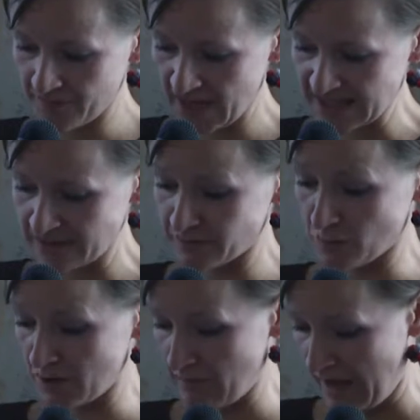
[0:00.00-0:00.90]
Except for
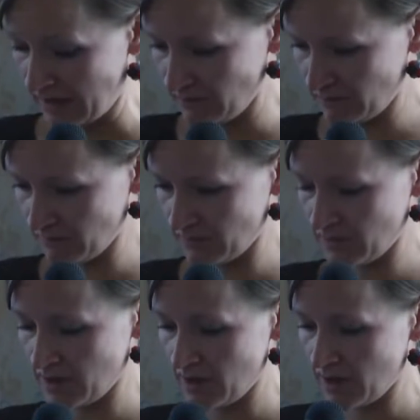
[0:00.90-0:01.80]
one man,
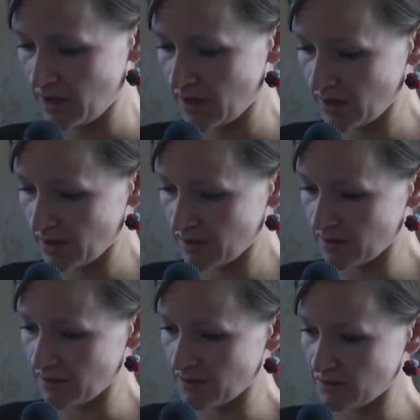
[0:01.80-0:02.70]

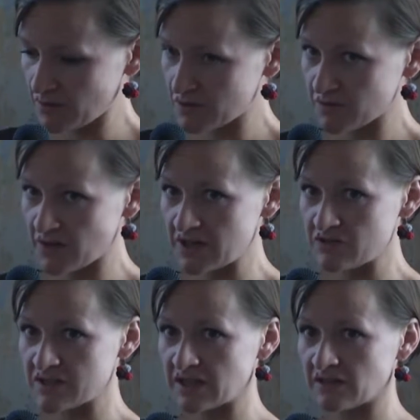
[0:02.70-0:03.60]
which was very
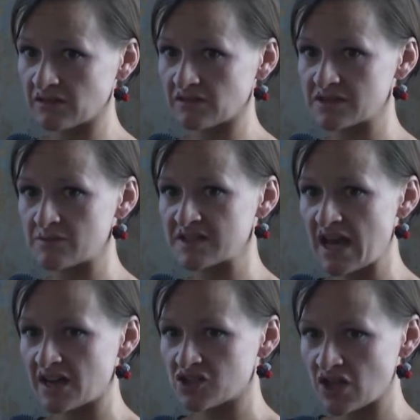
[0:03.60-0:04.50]
interesting. His name is
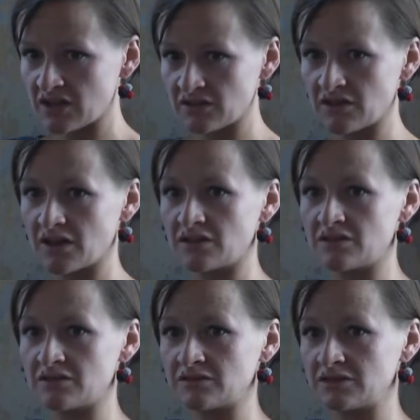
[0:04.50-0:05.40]
Ercan,
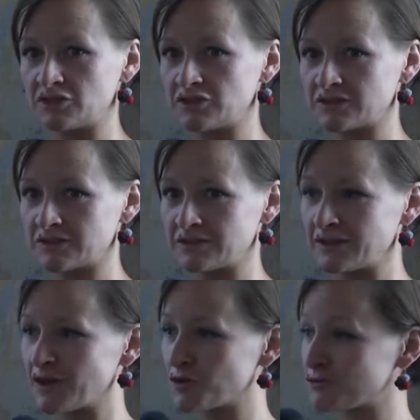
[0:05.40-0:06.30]
and he's
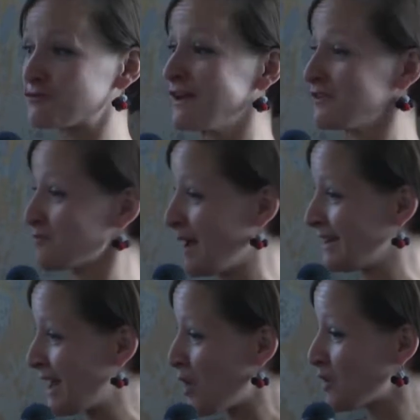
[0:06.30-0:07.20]
a good friend of
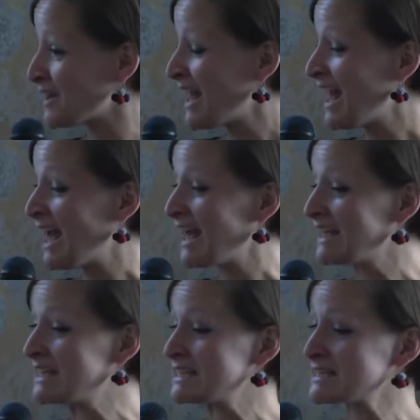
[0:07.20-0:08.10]
mine now. And
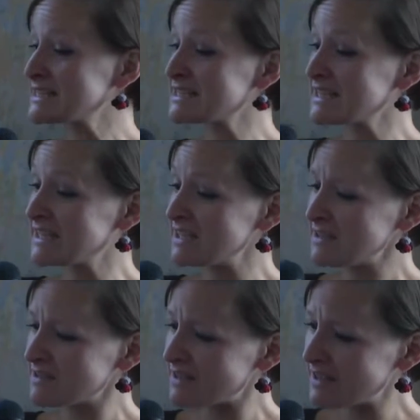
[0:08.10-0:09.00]
he
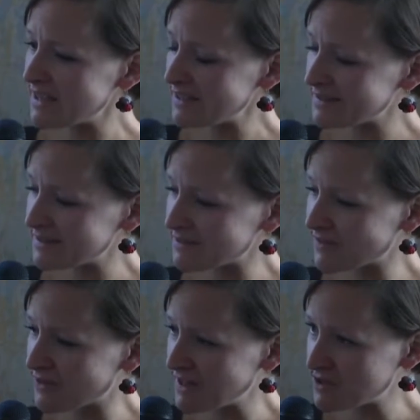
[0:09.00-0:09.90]
did a
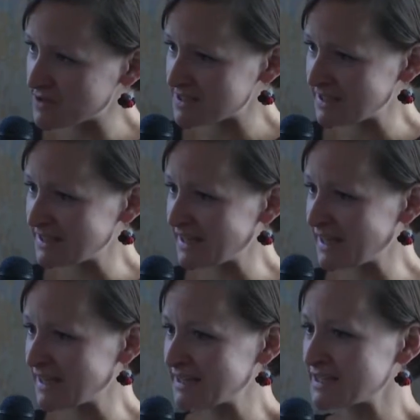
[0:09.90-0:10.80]
very interesting thing, and
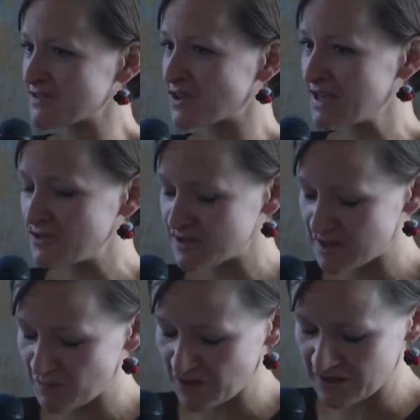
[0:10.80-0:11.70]
I think it's very
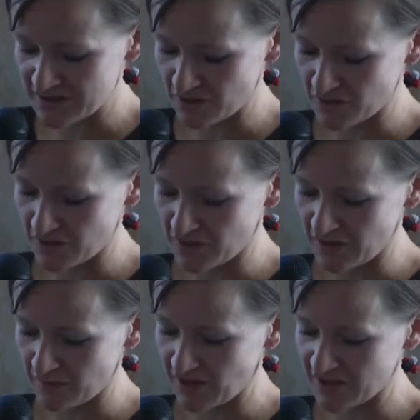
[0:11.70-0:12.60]
interesting because
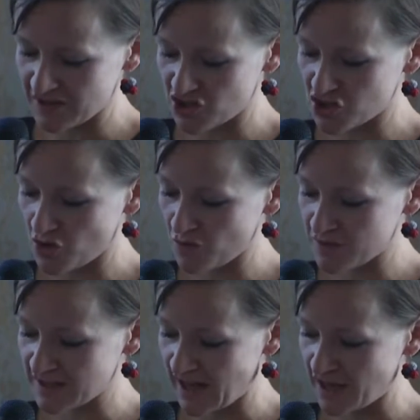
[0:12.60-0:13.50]
it
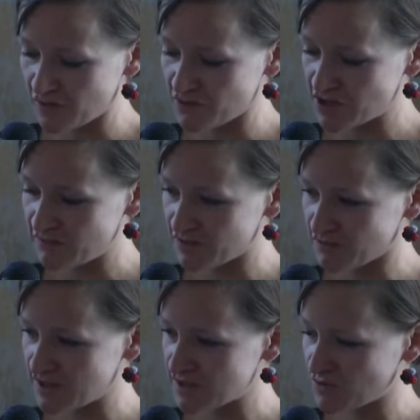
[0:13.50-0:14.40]
shows a kind of shift
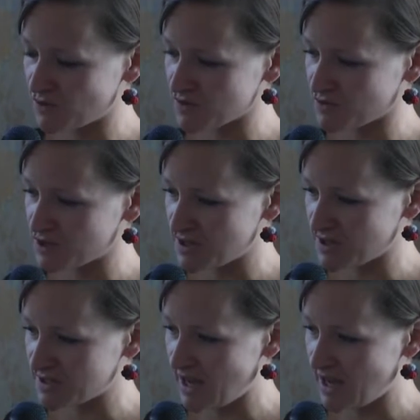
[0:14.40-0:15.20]
of discourse, or a